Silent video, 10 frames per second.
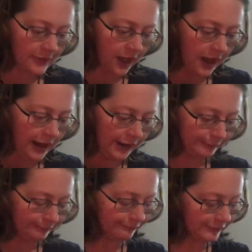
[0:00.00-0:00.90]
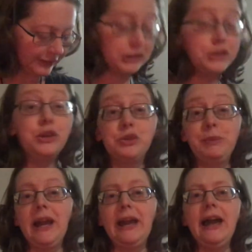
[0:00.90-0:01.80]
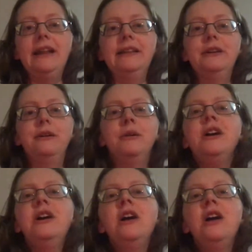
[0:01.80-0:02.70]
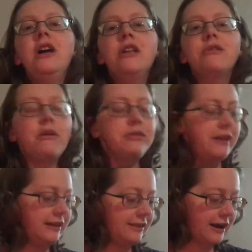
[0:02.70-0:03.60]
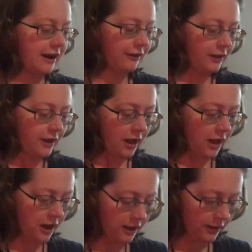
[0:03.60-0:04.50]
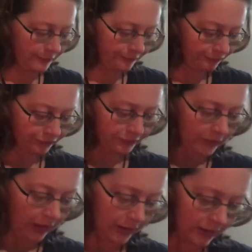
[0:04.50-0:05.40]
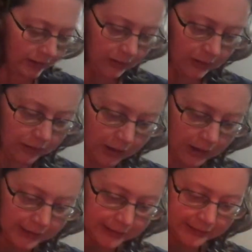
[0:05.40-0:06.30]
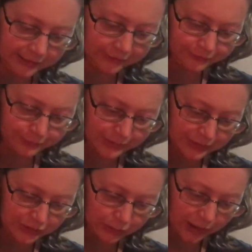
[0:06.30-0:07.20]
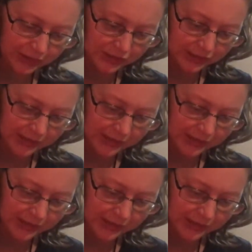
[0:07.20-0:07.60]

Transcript: Um, excuse me, I had a little throat thing there. Um, honestly, with the scratch and